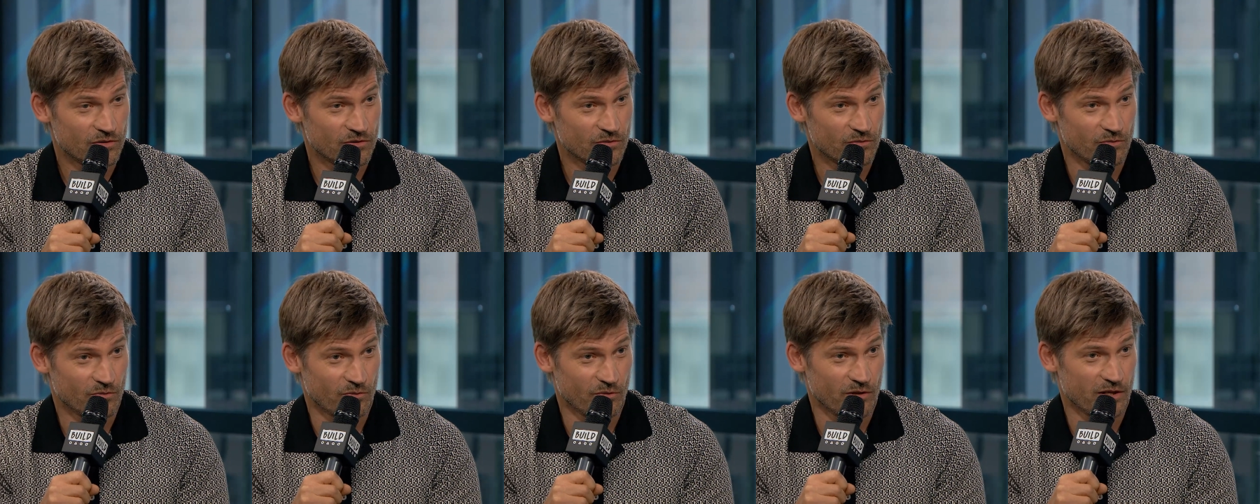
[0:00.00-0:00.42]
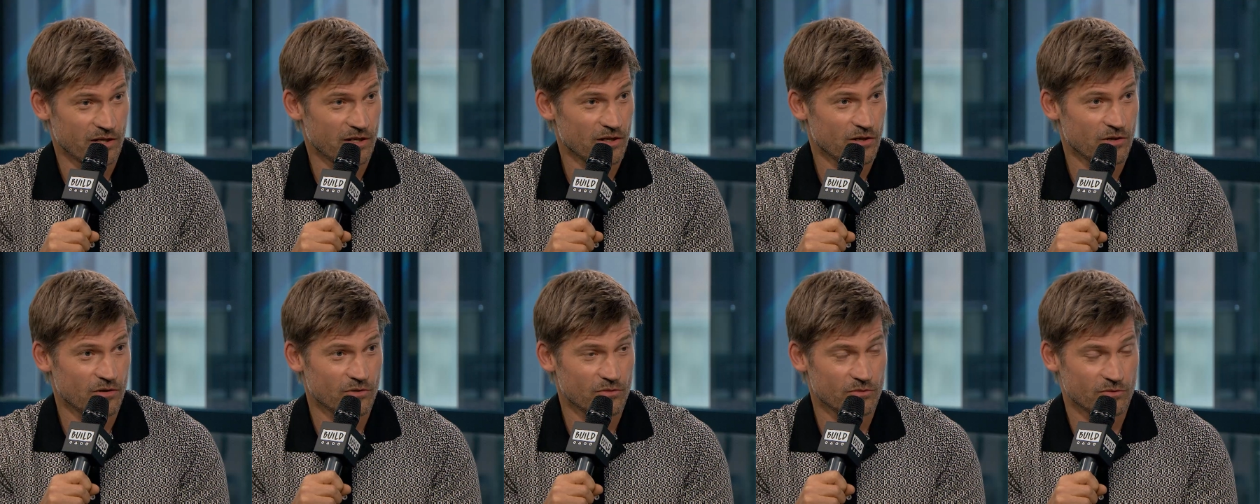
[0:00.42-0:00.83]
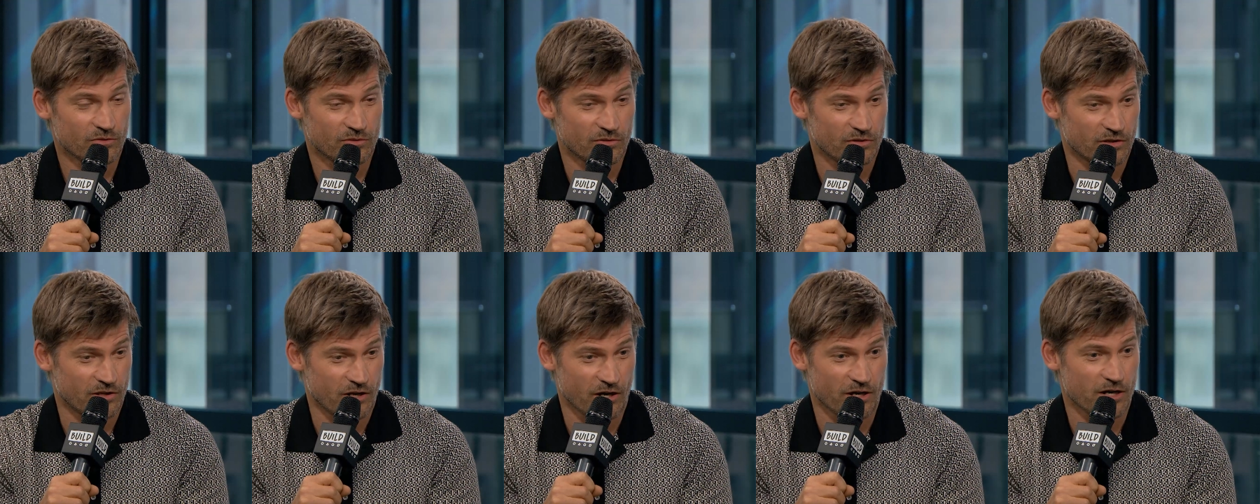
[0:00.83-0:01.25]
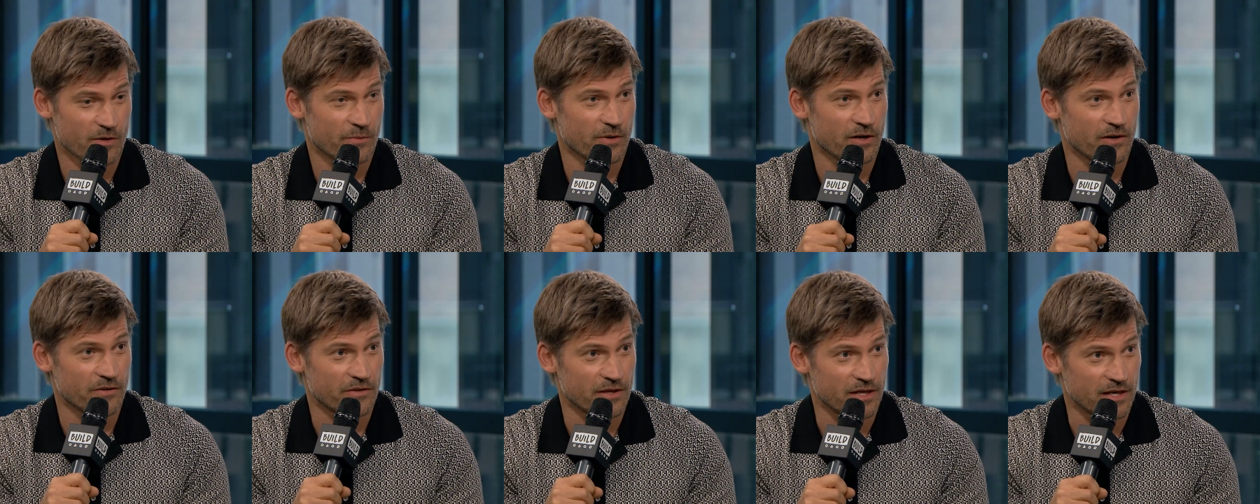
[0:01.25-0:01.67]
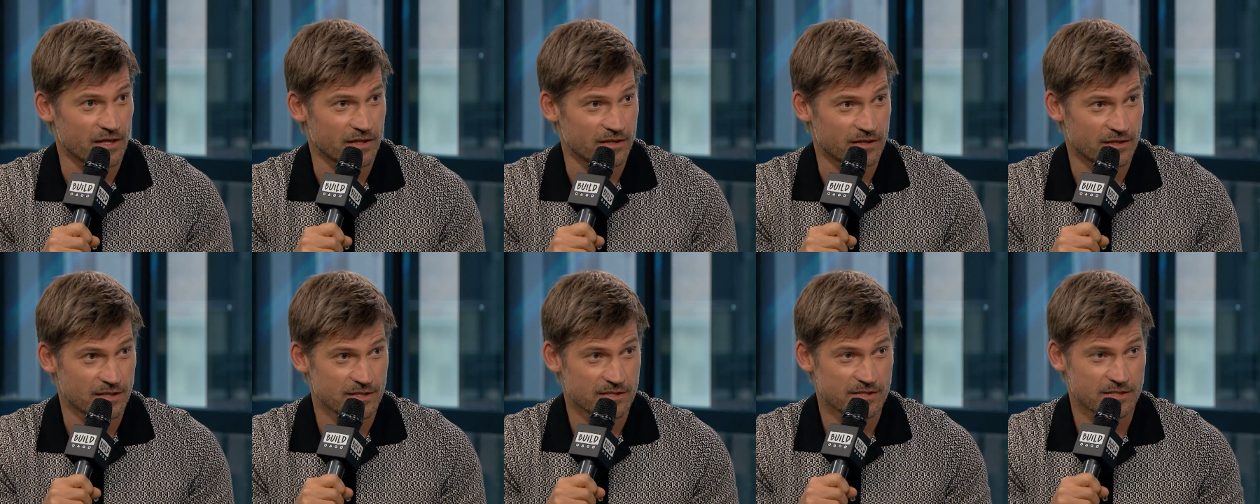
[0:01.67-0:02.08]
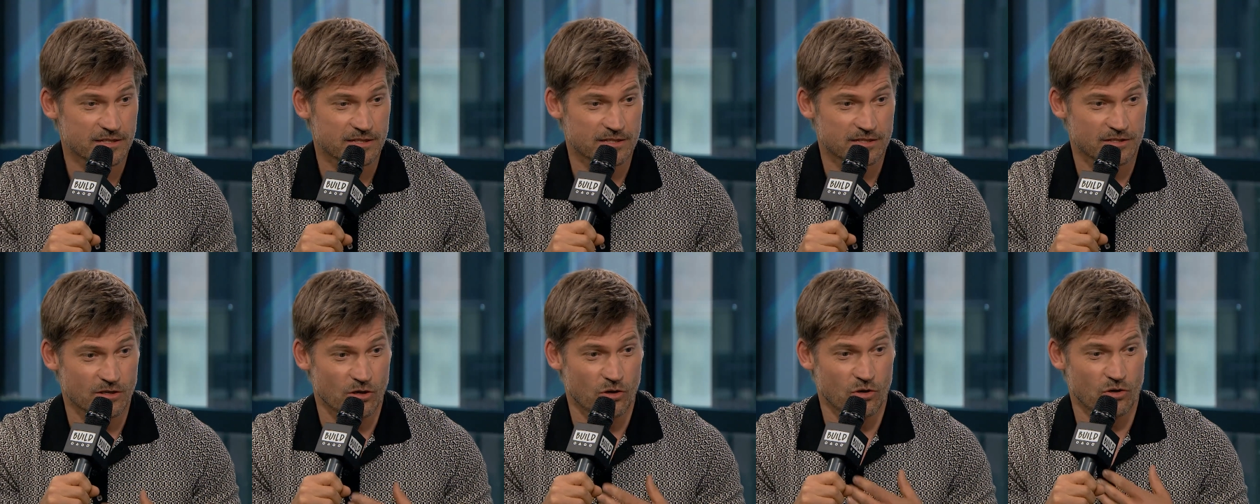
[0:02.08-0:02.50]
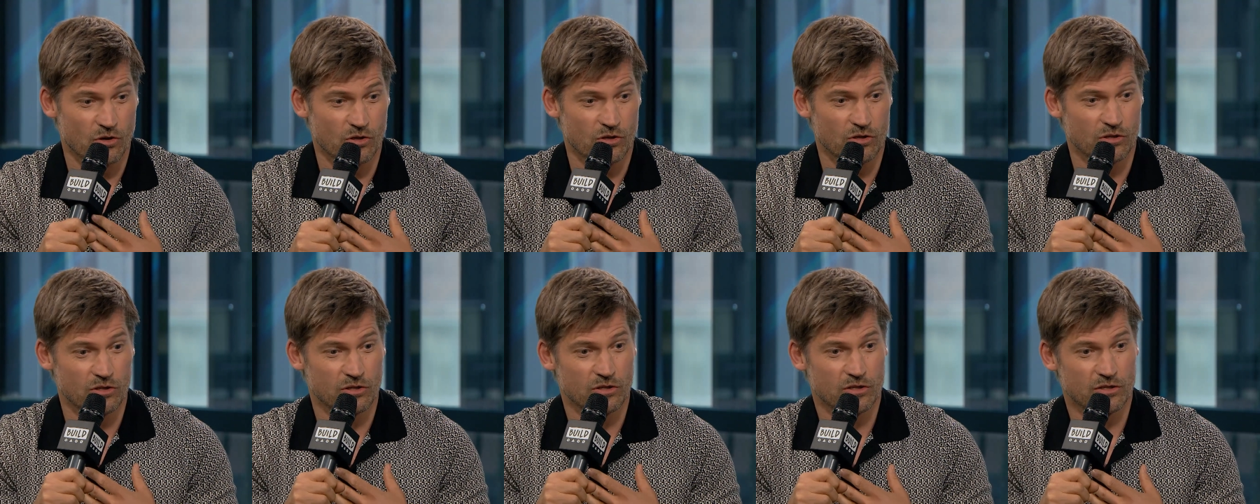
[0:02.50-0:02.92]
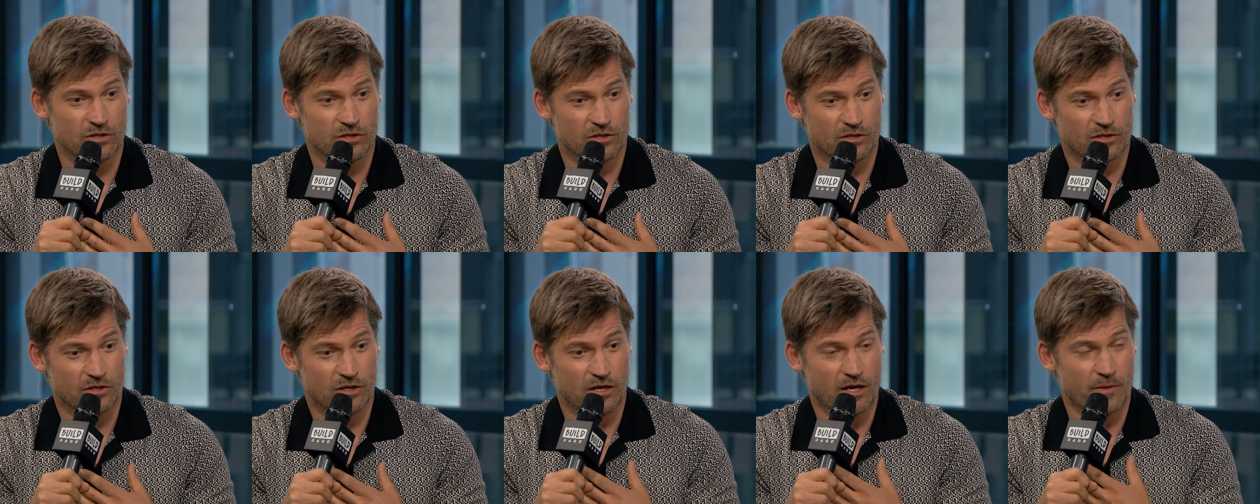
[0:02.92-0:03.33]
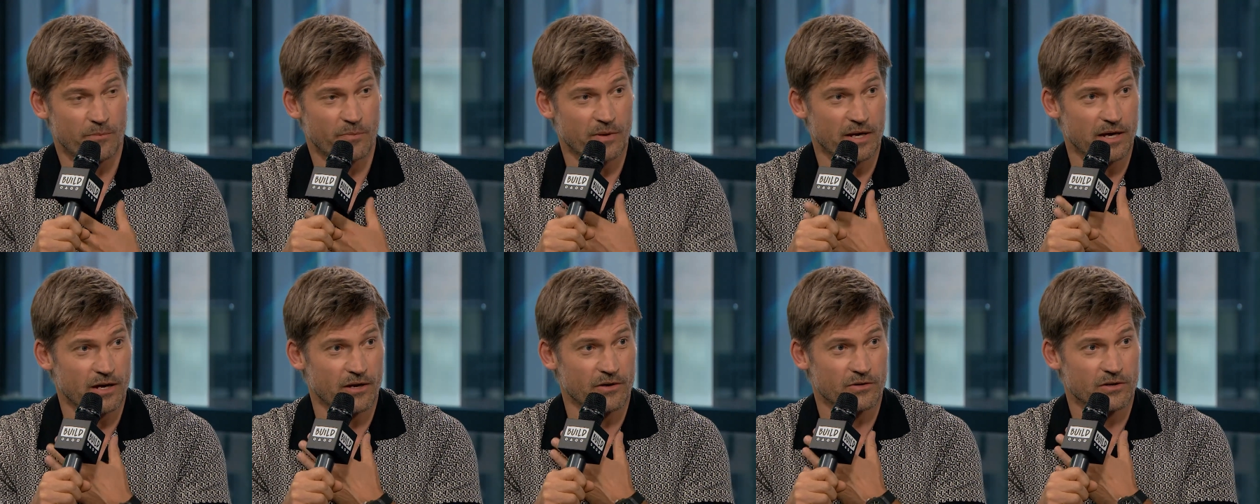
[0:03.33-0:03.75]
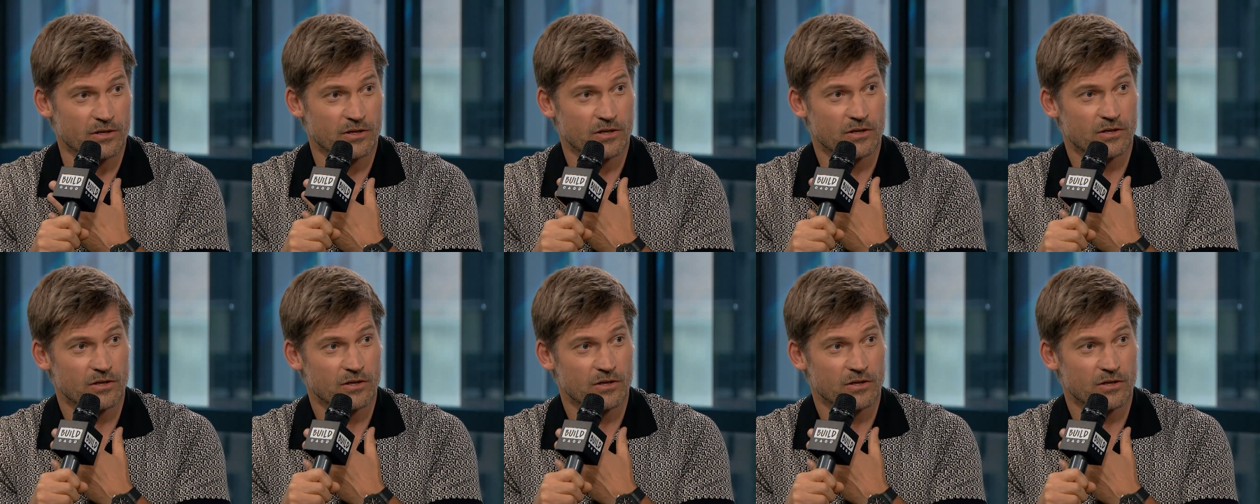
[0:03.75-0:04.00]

we don't care about that. This is all about.